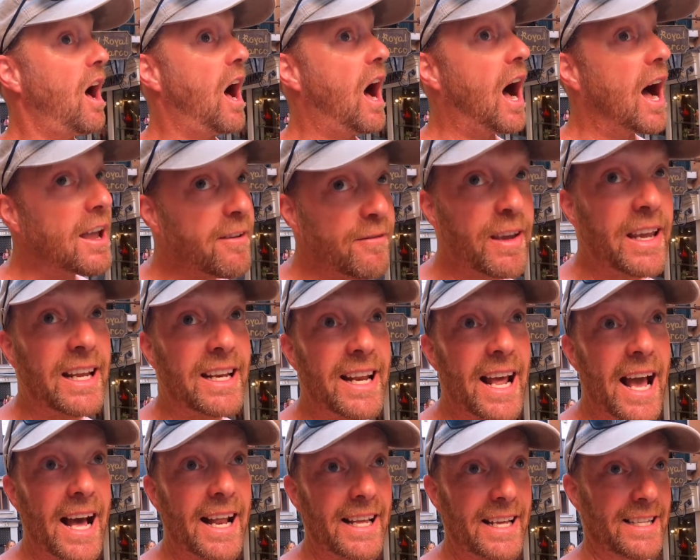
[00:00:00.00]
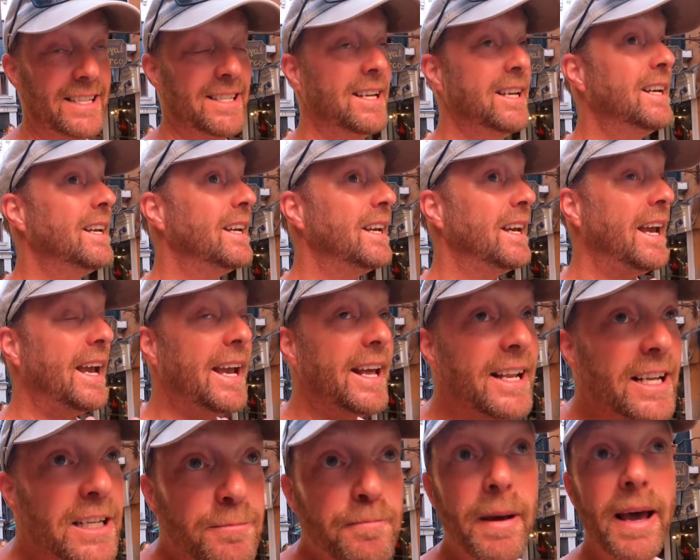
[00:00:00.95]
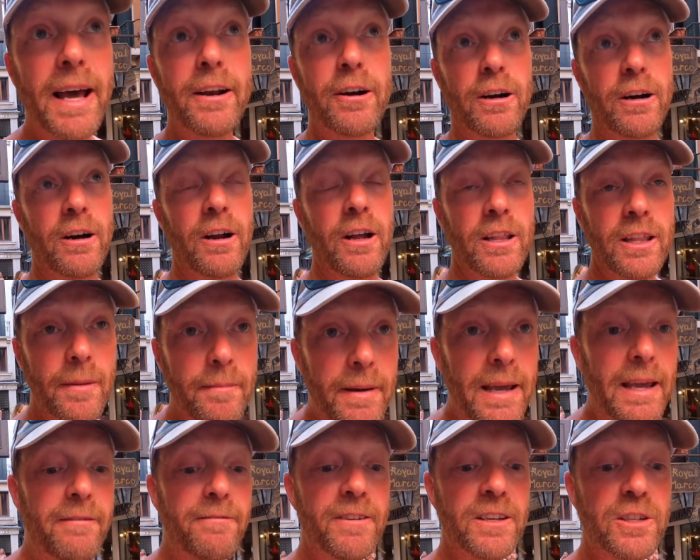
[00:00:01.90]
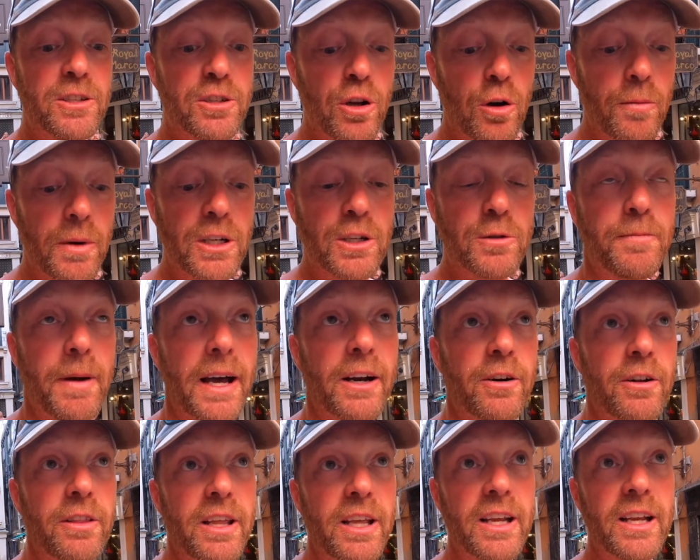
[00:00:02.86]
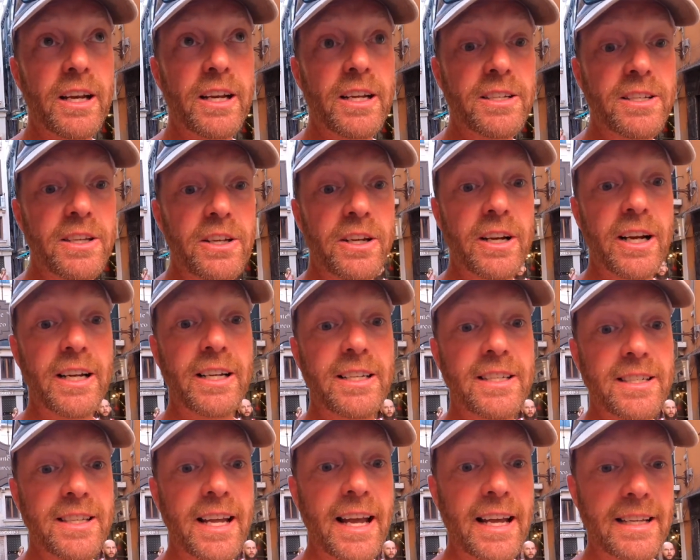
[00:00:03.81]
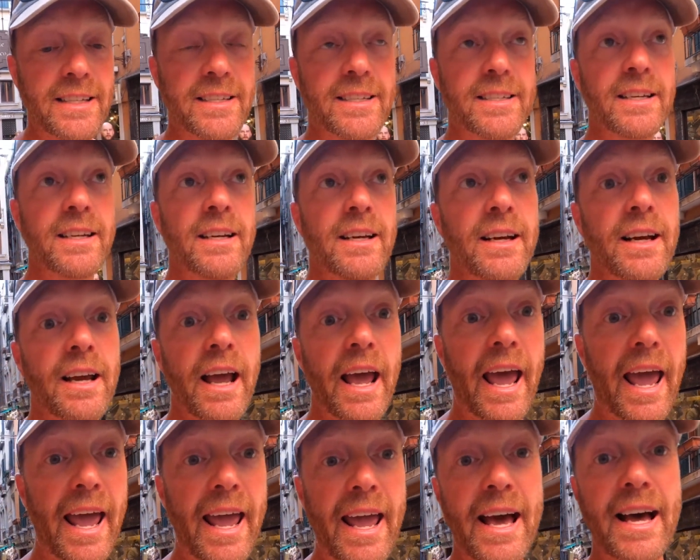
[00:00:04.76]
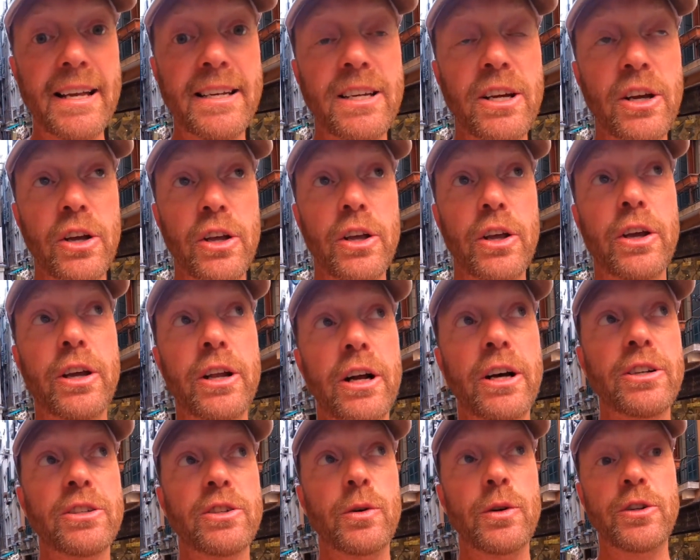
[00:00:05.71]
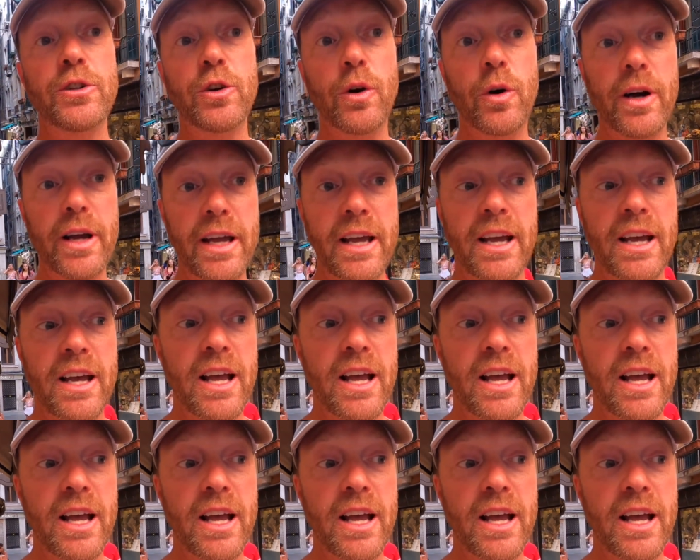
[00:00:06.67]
I've eaten at it. It is better. The beef is so much better than it is in the United States. And you can also enjoy